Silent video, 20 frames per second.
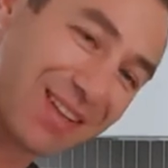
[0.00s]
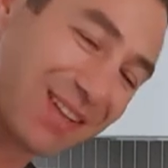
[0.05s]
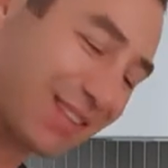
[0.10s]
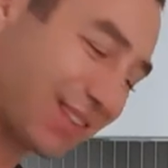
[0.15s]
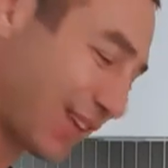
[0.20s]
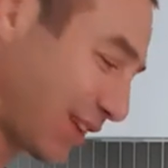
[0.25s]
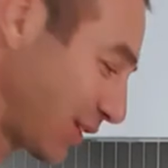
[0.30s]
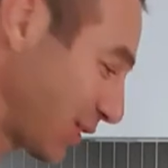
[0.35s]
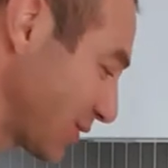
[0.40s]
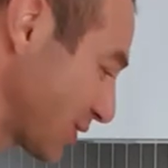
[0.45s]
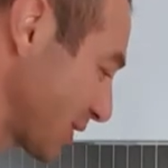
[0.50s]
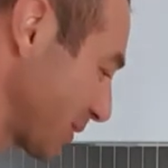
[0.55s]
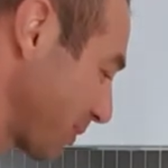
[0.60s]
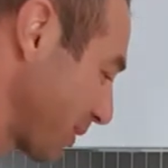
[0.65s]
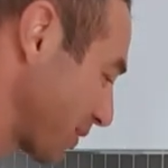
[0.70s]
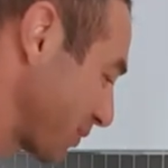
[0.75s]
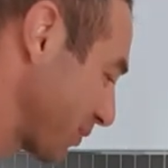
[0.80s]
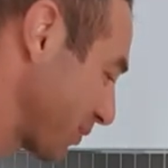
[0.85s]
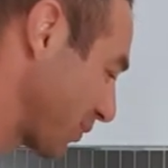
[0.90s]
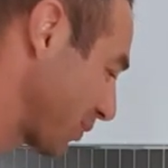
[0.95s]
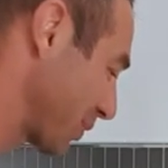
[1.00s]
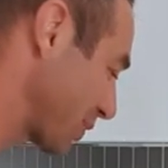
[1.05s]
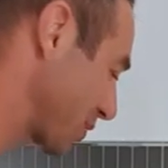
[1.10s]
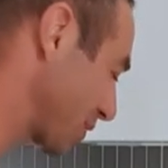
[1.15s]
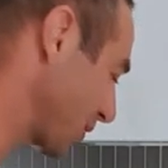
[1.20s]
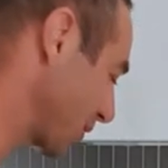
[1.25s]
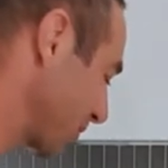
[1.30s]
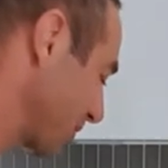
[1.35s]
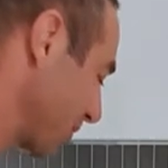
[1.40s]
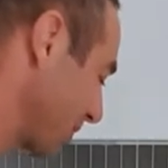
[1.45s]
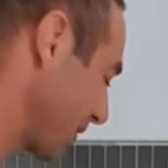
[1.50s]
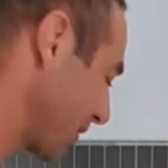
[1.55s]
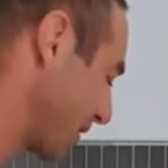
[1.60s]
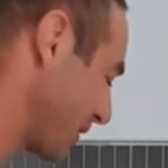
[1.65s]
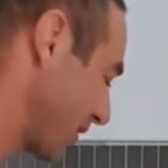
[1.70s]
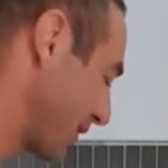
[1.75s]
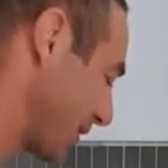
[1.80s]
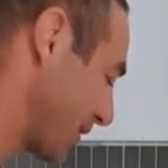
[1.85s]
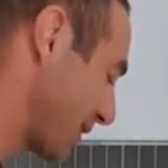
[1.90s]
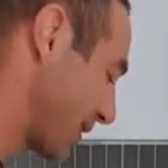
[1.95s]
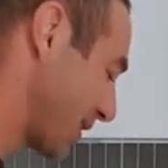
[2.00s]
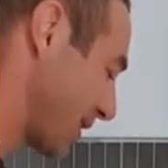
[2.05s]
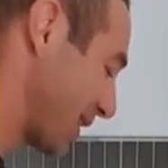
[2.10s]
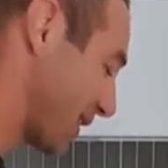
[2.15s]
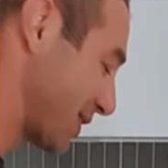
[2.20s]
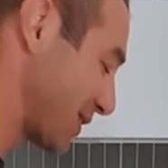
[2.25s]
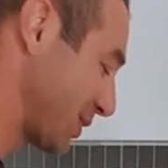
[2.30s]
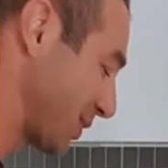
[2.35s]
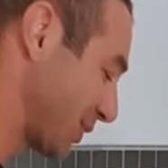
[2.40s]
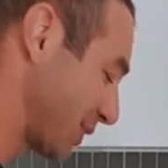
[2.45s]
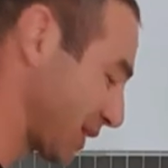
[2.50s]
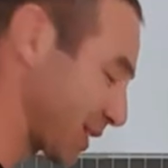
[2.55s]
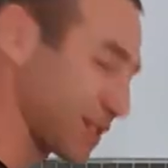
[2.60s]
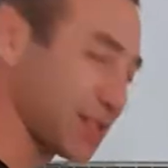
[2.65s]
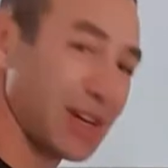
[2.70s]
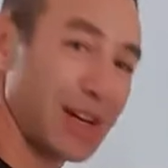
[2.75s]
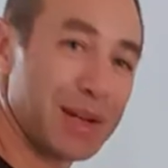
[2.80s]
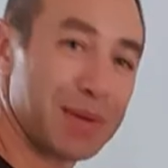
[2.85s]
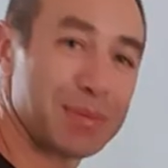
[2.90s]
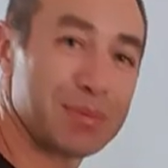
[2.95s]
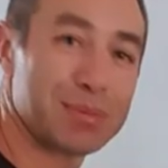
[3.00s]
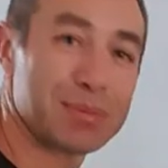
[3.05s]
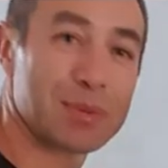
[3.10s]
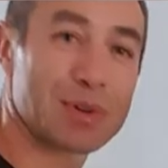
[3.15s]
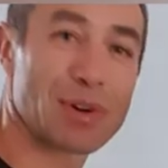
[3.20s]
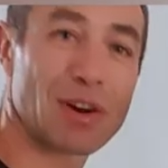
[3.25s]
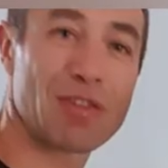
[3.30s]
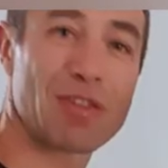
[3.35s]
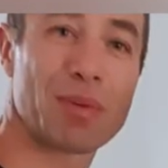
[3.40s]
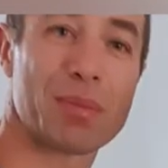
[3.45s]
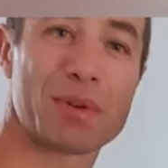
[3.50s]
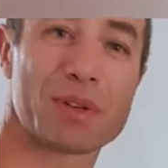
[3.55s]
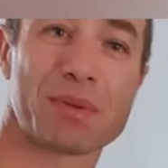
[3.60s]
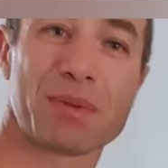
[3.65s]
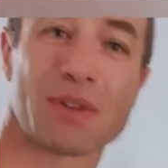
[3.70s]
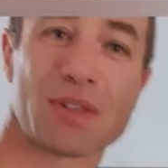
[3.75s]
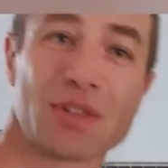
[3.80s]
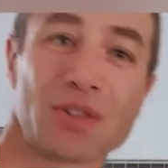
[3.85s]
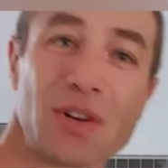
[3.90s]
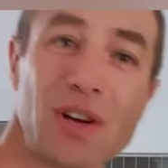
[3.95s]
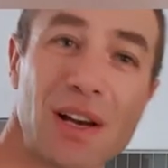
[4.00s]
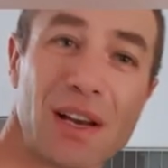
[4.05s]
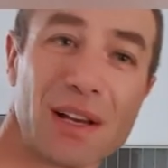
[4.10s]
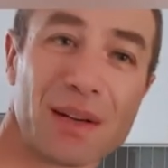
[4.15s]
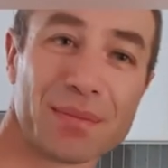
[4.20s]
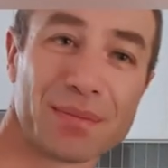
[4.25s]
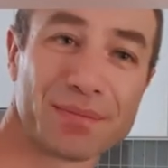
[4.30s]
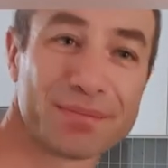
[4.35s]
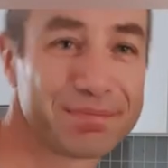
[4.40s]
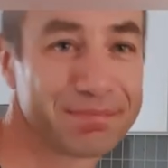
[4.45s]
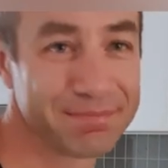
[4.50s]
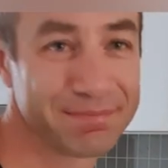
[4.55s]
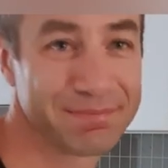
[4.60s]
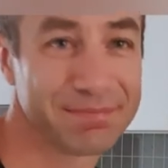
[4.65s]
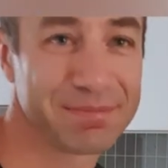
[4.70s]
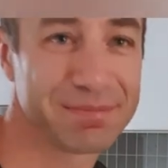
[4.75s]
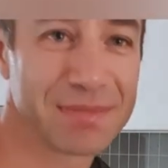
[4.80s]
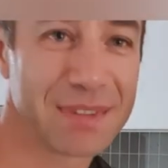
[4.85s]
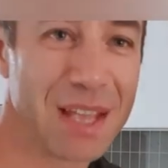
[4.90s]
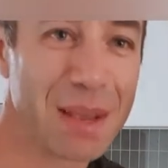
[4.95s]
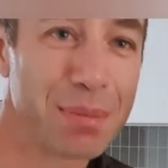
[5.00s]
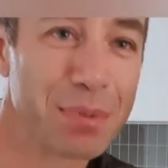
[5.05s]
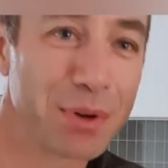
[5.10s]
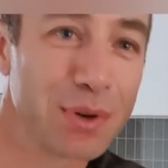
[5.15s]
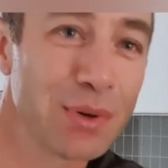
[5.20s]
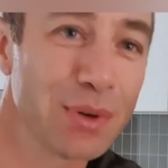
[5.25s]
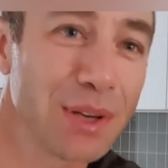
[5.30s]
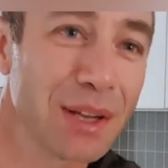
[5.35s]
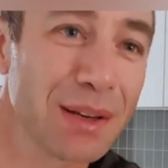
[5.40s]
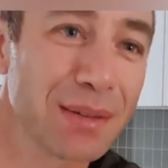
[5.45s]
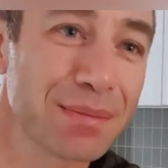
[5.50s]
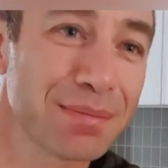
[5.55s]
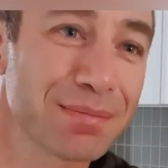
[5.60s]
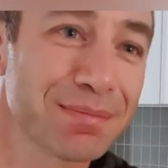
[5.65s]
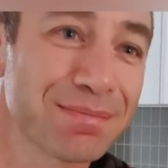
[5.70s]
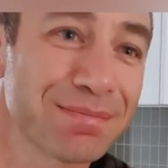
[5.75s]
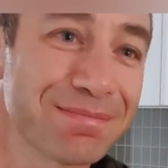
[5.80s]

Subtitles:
Thank you so much for watching. Until next time, Greg from Brisbane, Australia. Happy cooking!